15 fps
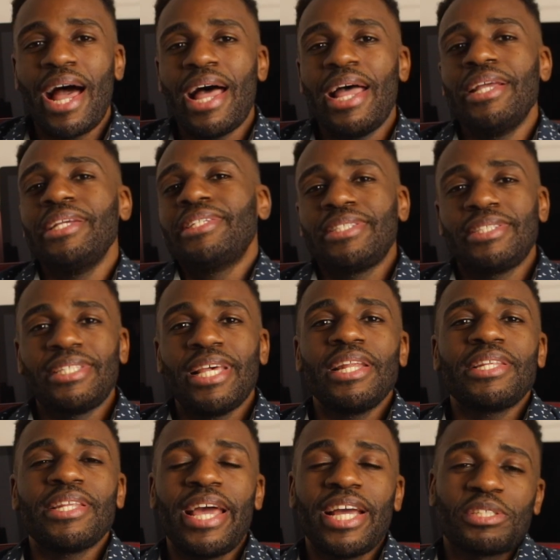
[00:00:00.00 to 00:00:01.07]
I
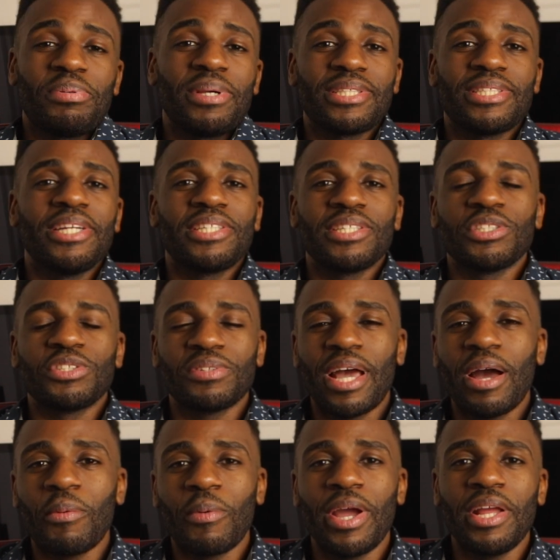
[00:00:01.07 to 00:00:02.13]
set the expectation so
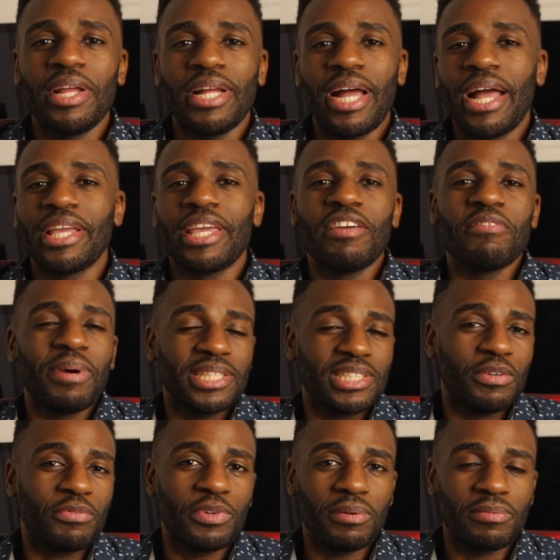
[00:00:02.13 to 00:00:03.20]
that way I gave
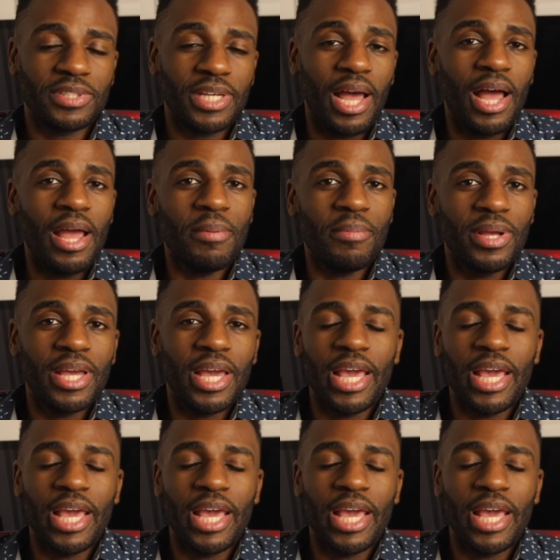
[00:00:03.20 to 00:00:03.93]
myself enough time,